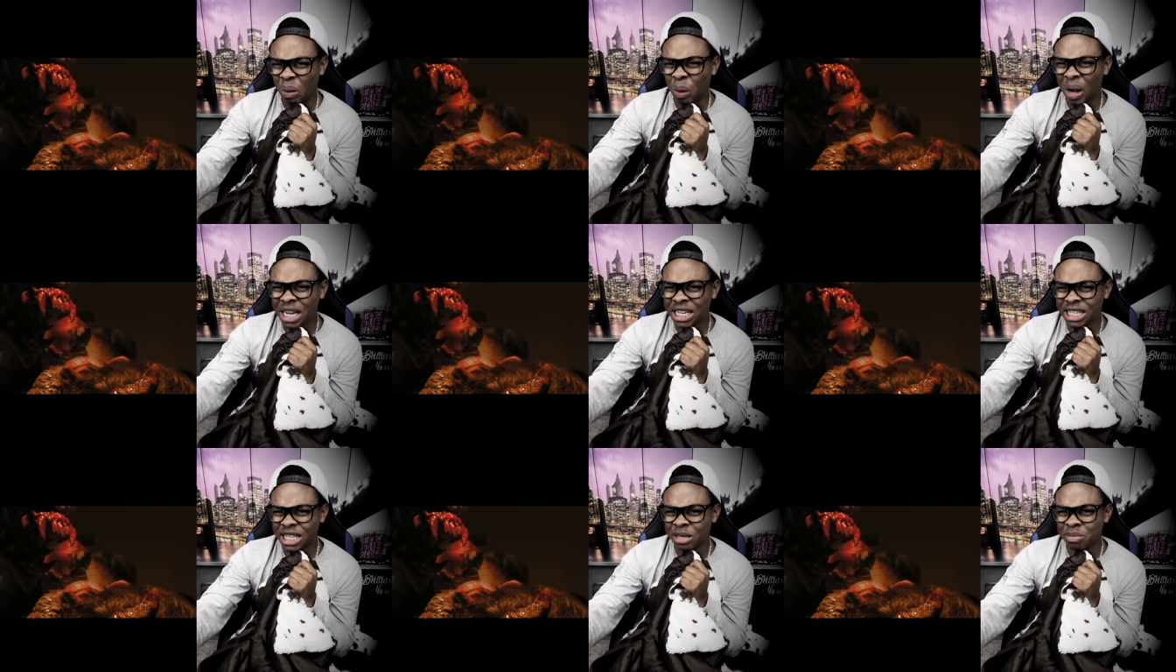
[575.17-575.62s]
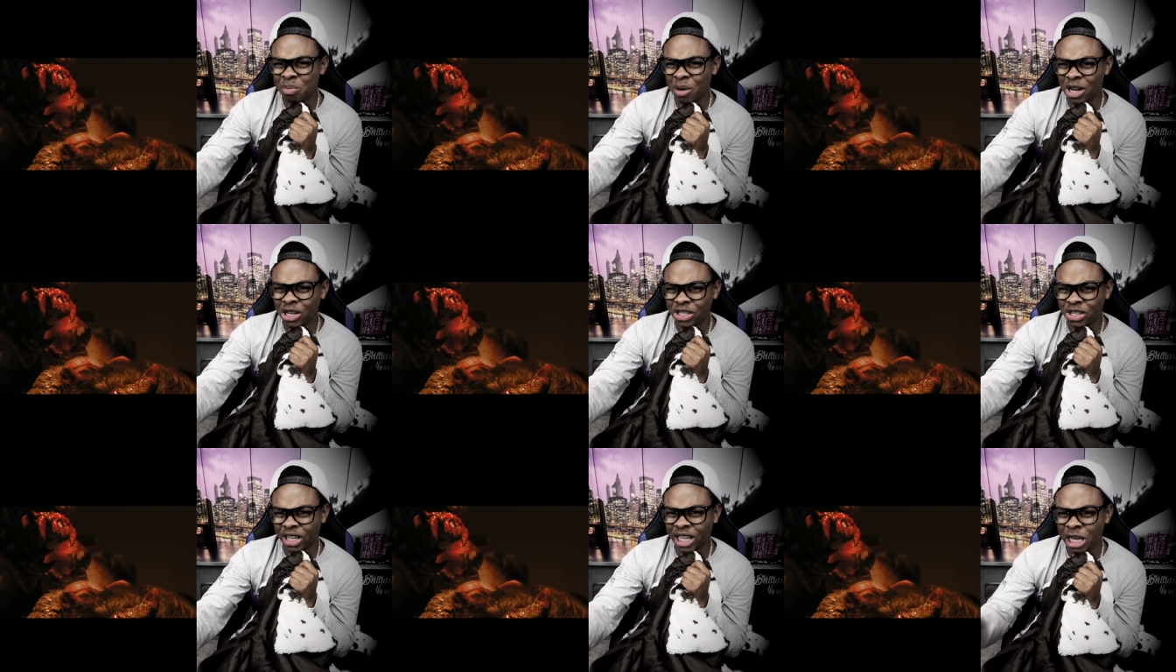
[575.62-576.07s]
oh, Why does this
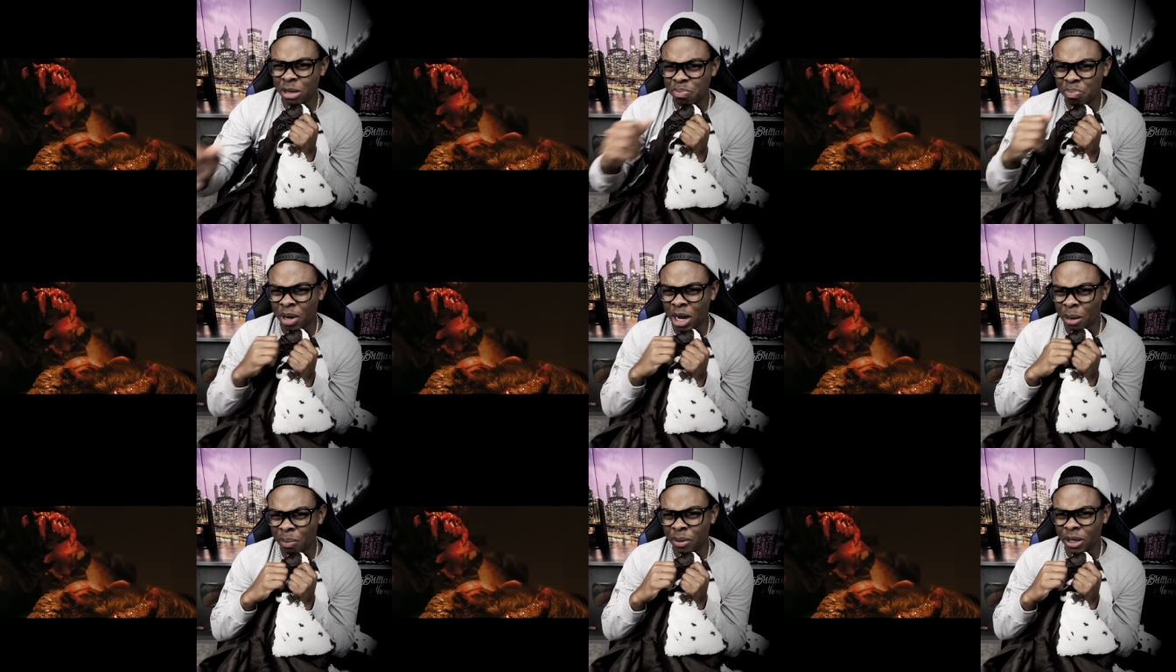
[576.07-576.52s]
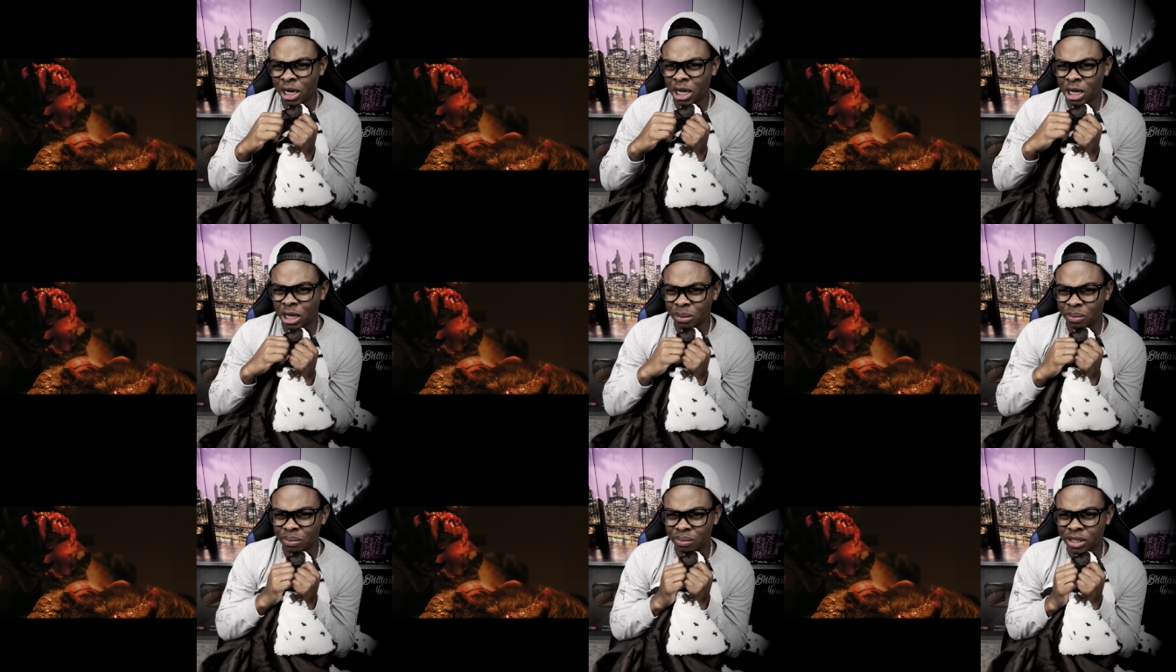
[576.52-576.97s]
monster keep popping
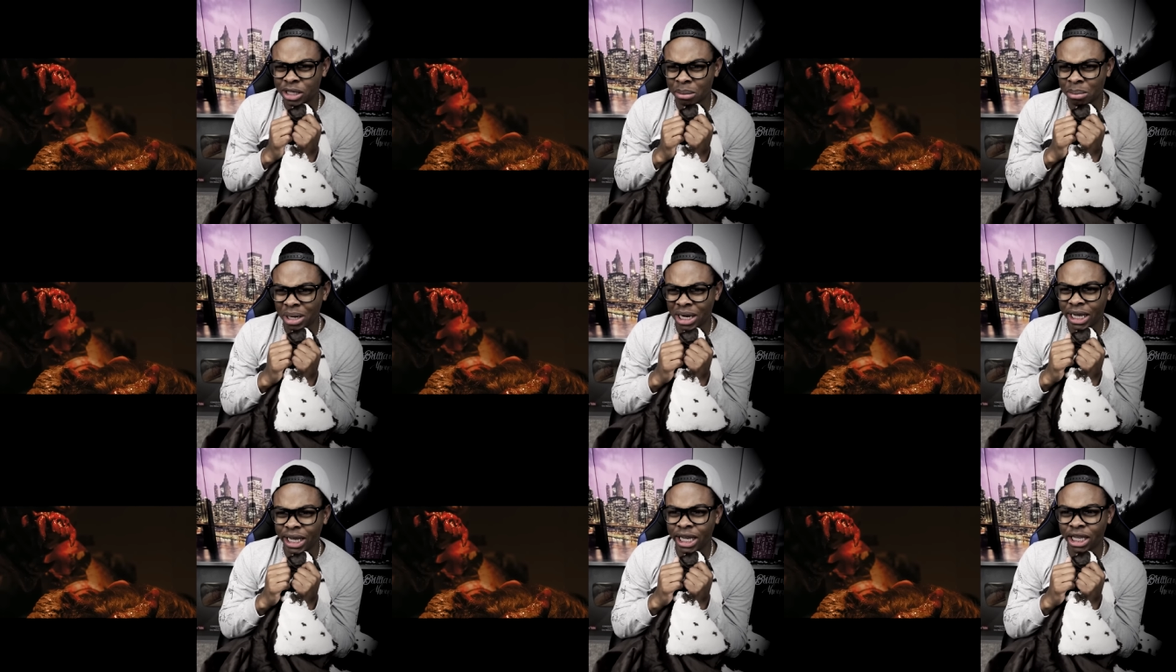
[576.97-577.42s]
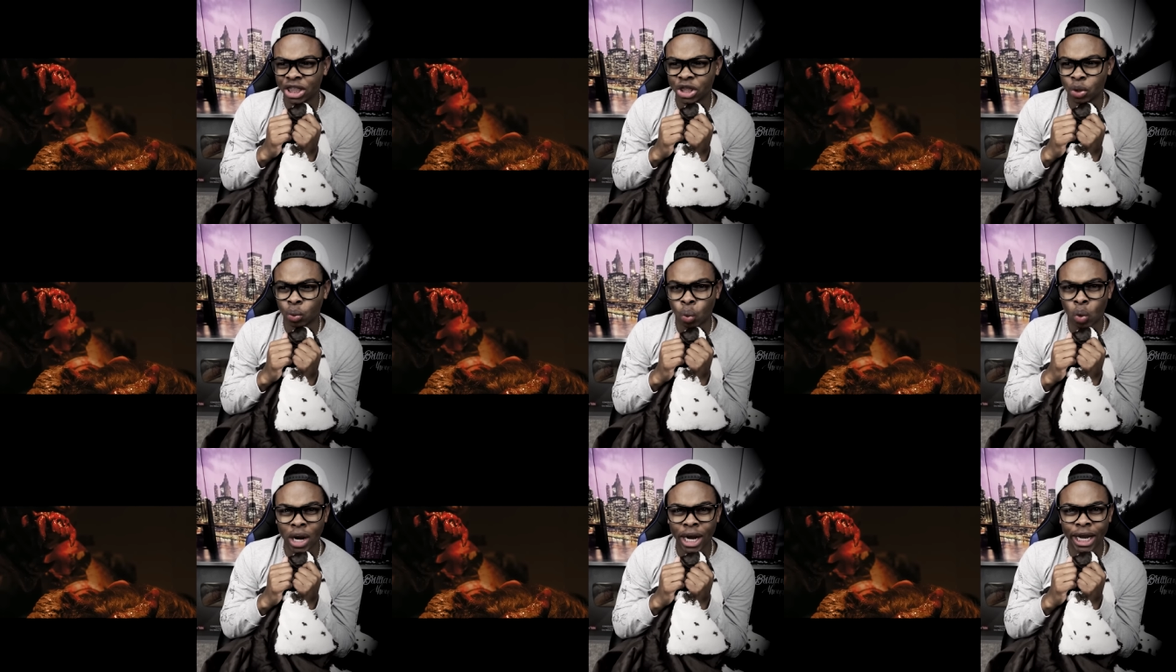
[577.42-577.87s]
up? Somebody get
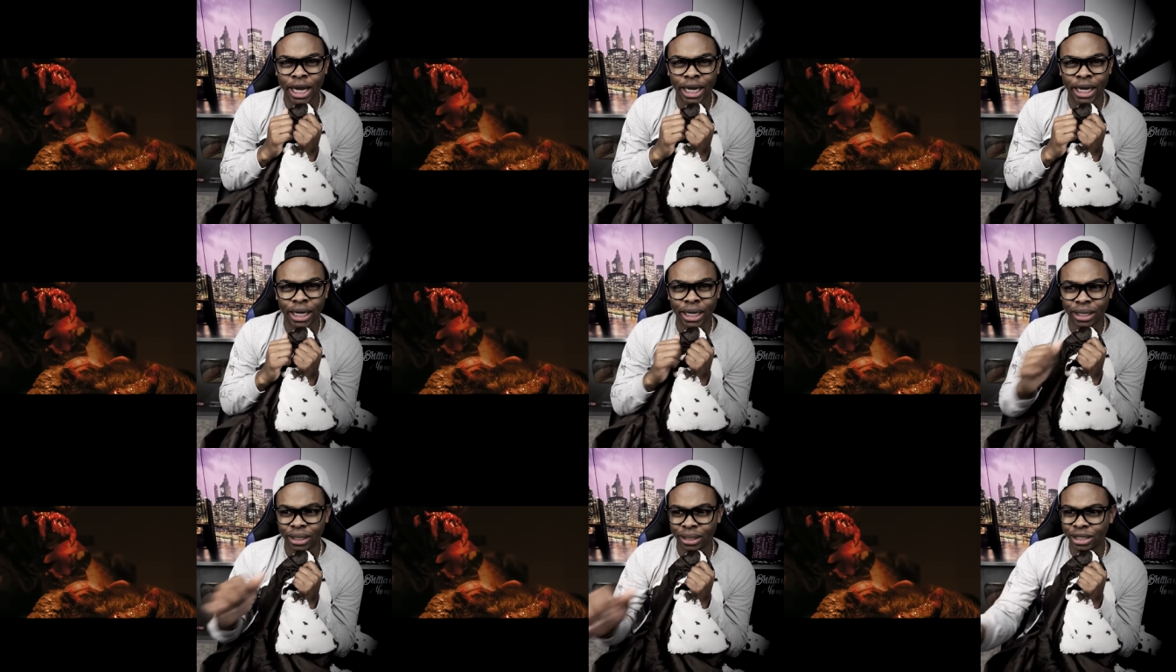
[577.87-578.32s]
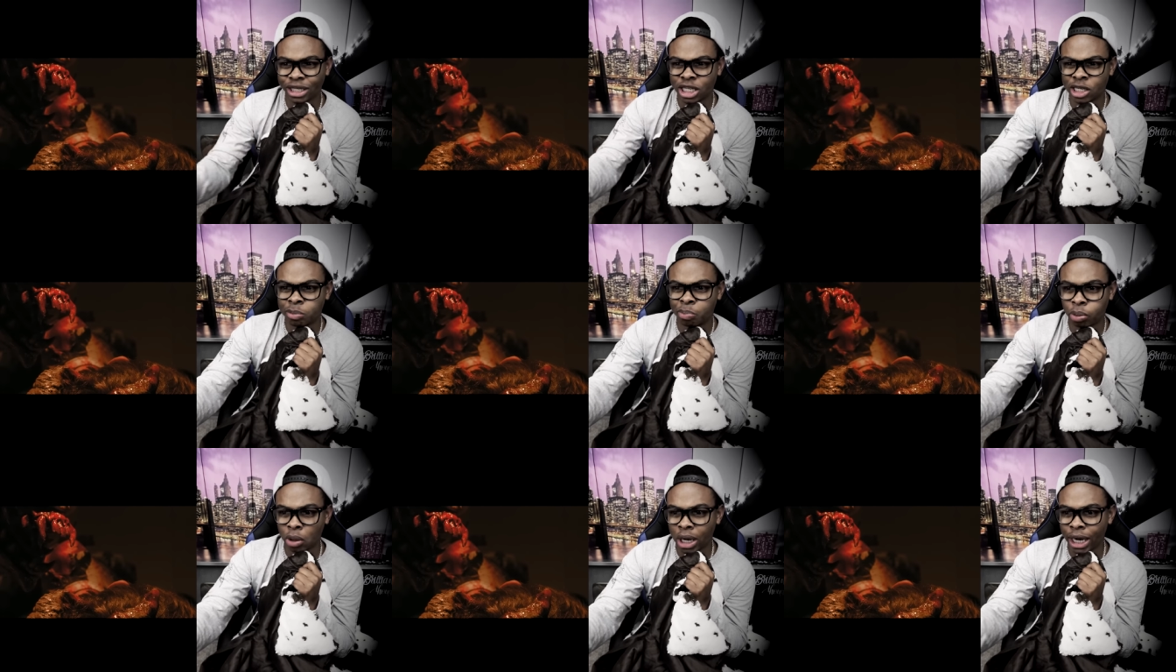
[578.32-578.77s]
the raid and
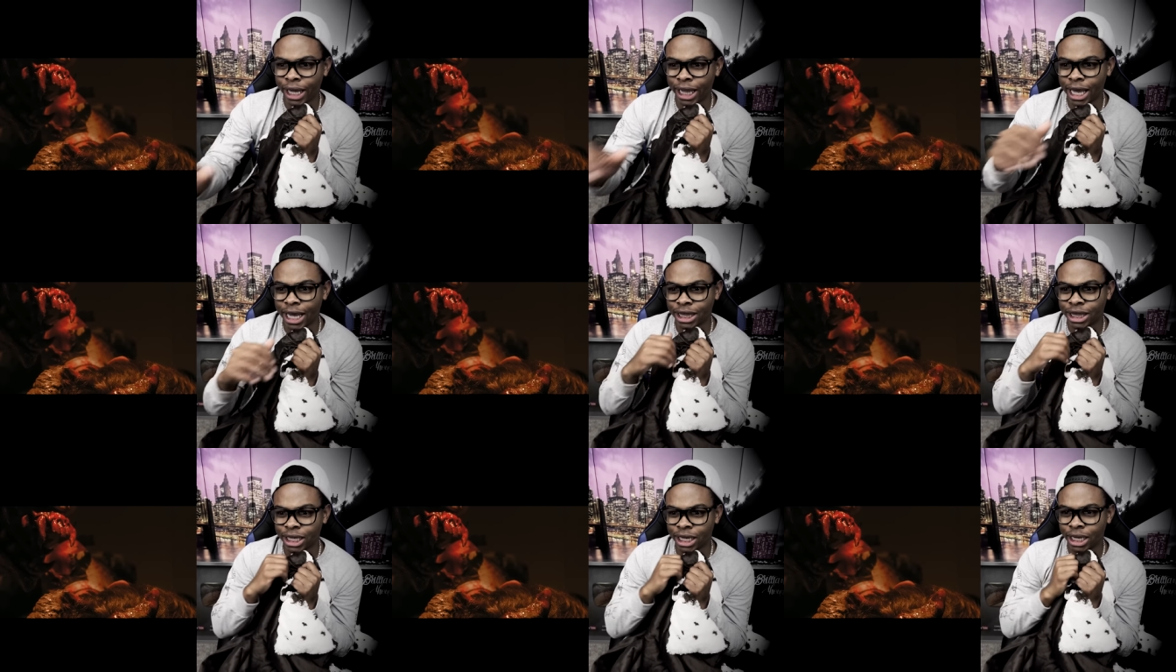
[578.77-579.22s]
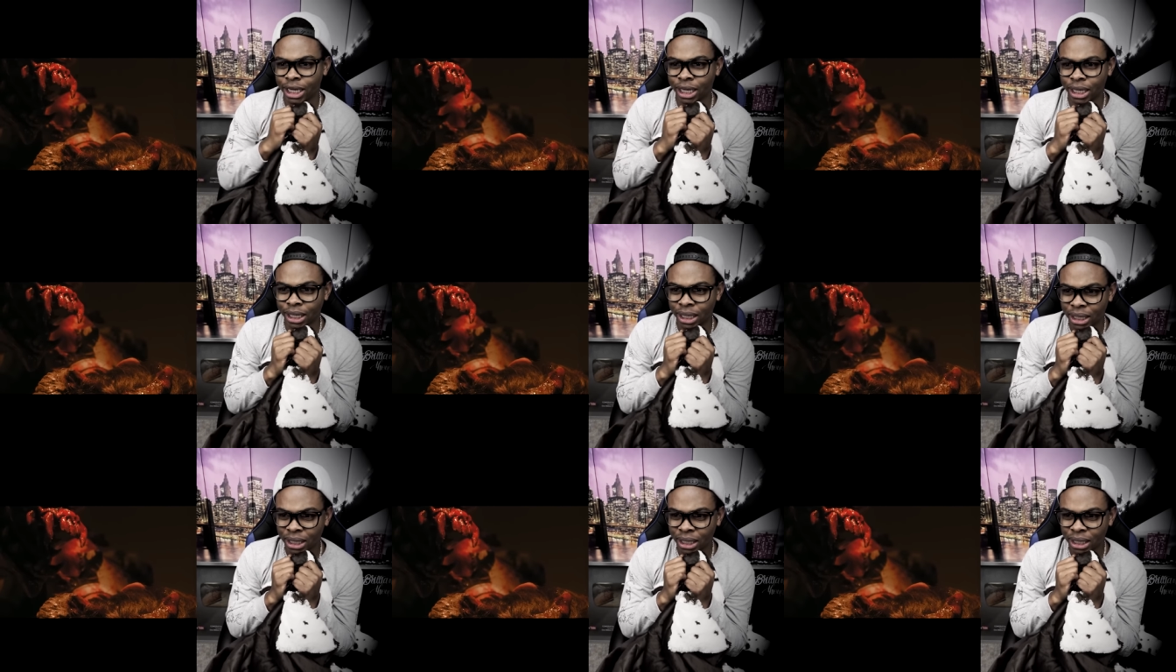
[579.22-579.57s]
spray that thing.